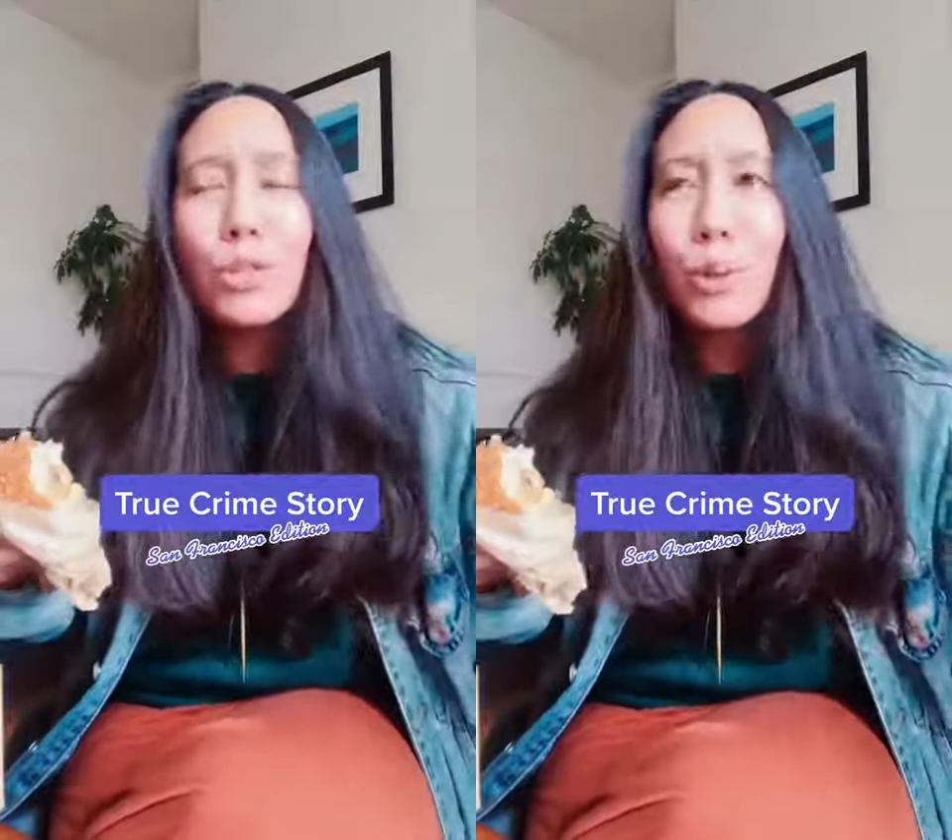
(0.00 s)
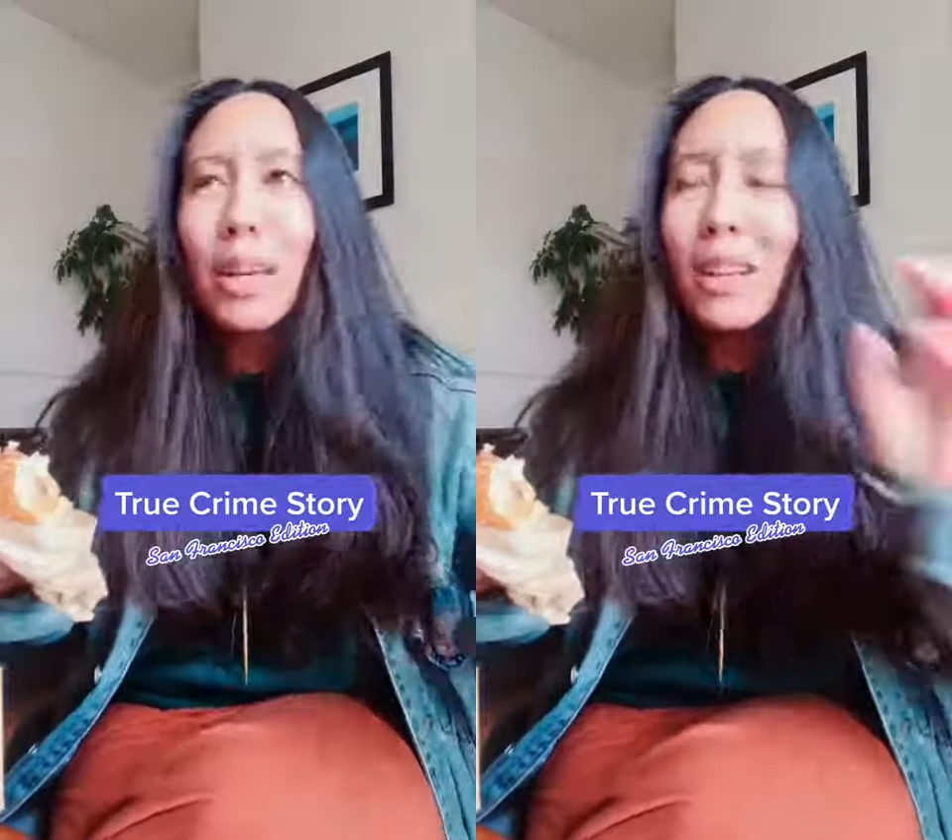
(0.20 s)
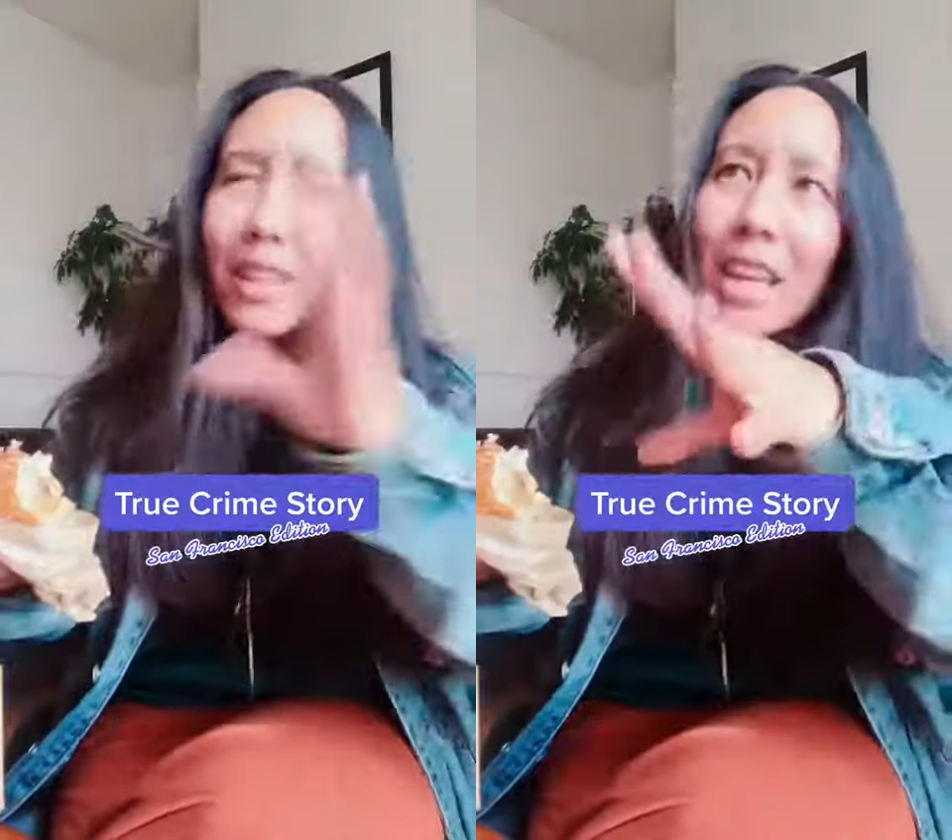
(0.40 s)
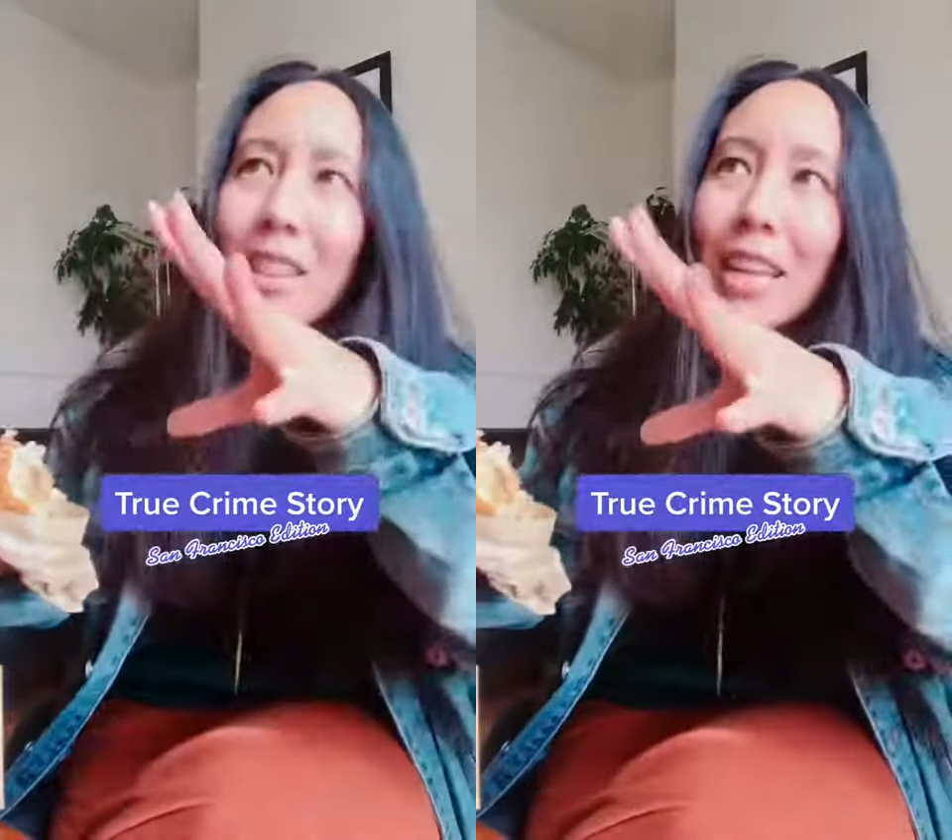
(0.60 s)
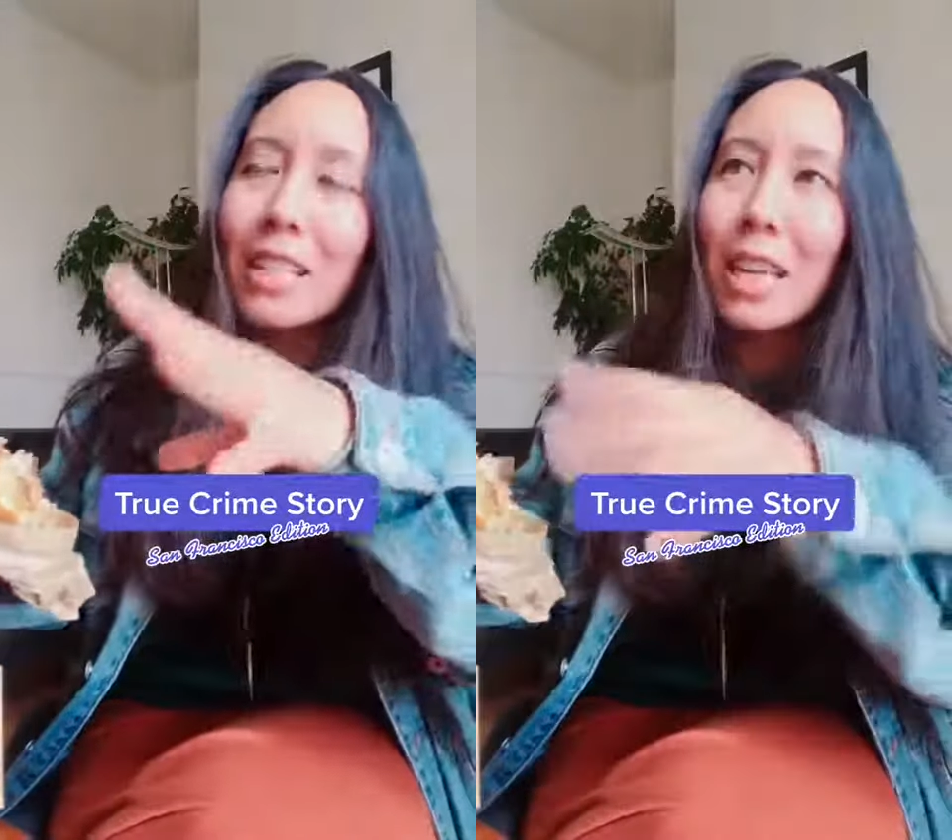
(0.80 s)
doing elite
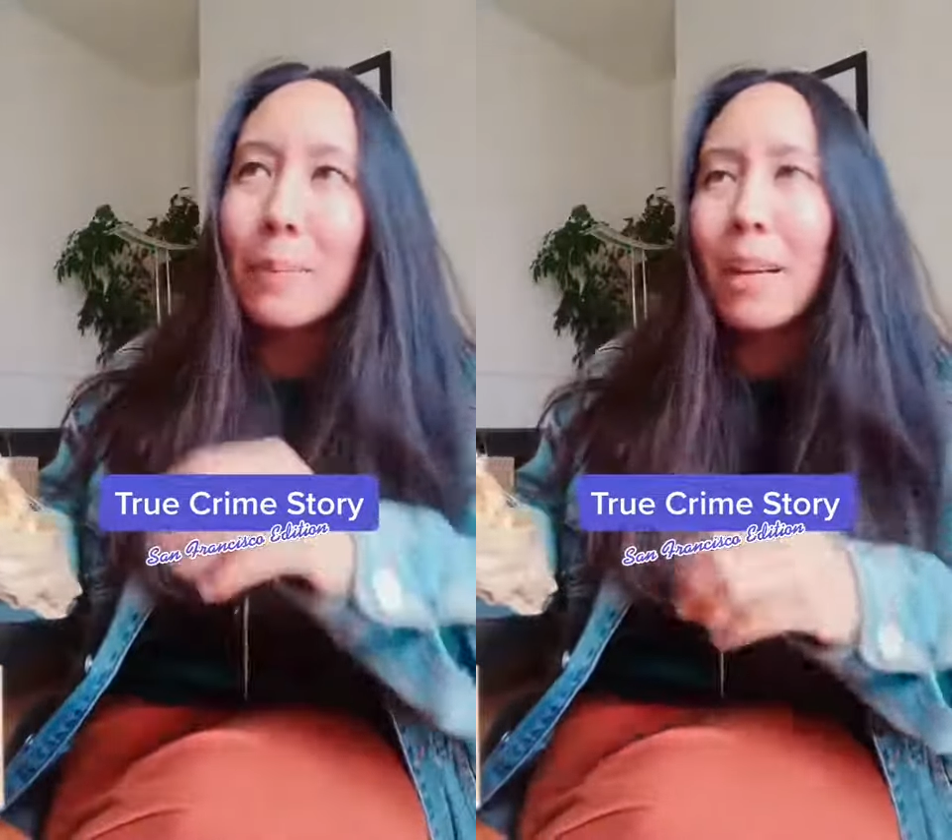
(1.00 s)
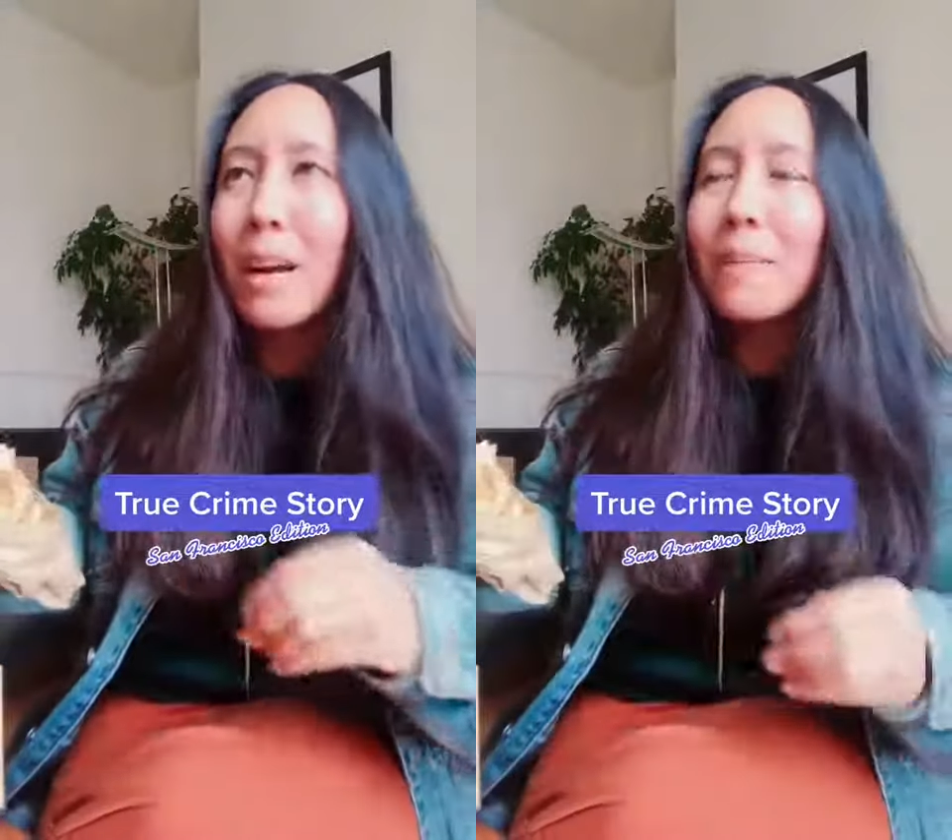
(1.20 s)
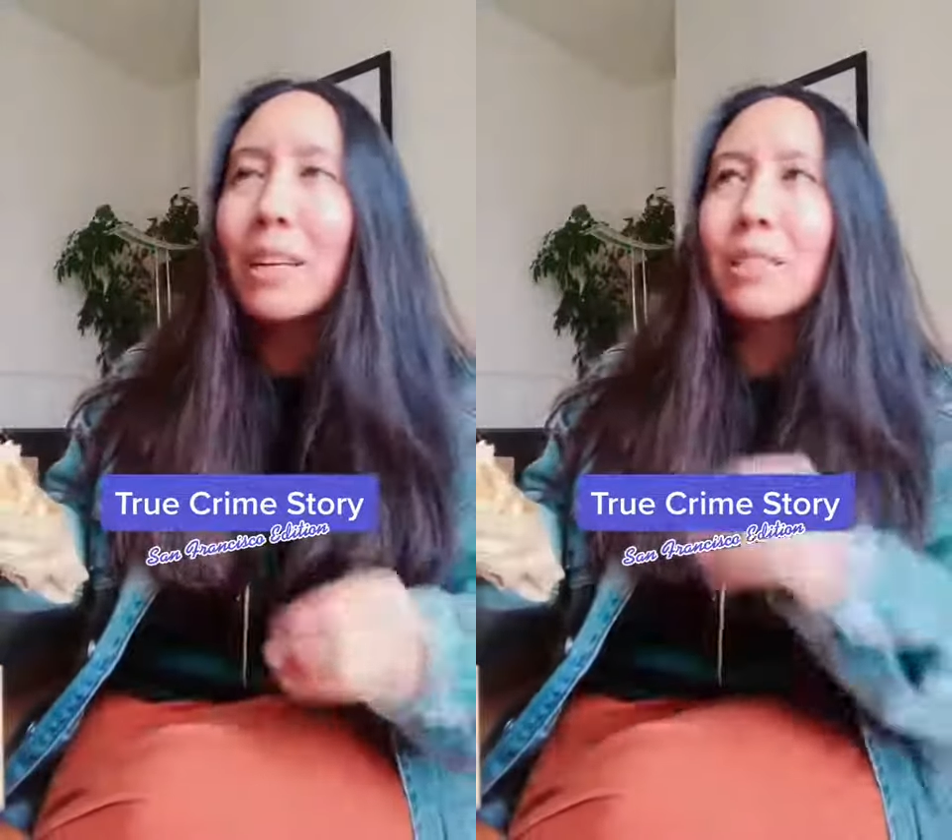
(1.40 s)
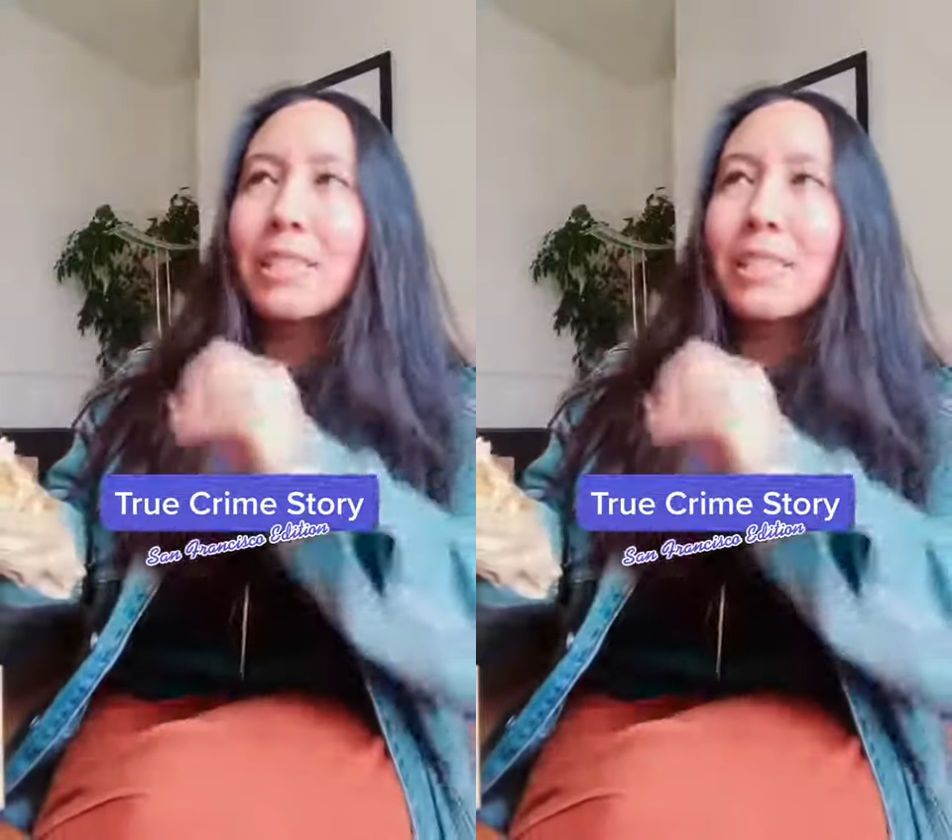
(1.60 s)
things like becoming a